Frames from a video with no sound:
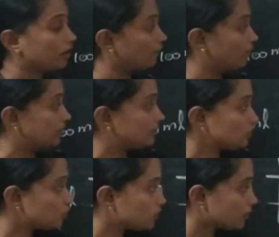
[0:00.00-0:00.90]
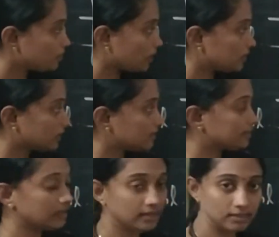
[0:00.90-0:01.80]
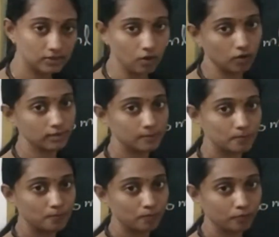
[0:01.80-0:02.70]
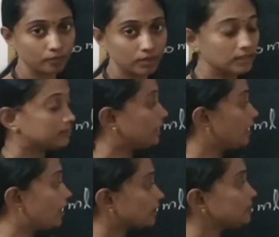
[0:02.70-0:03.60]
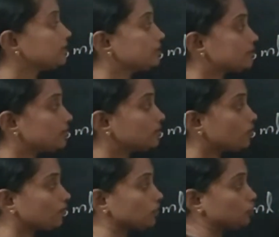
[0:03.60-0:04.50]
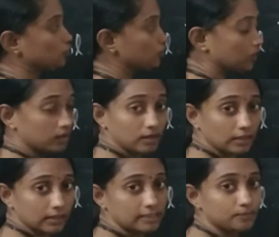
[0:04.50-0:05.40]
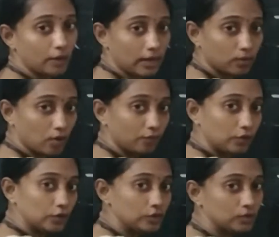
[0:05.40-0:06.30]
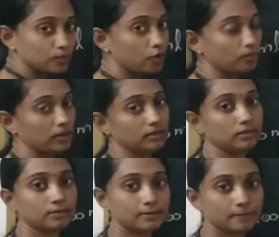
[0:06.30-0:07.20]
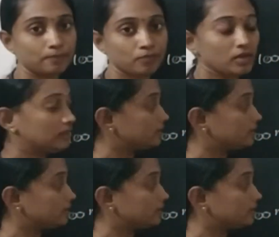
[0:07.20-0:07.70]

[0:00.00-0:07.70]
When the sugar particles are dissolved, the large crystals of the sugar is break off into small particles.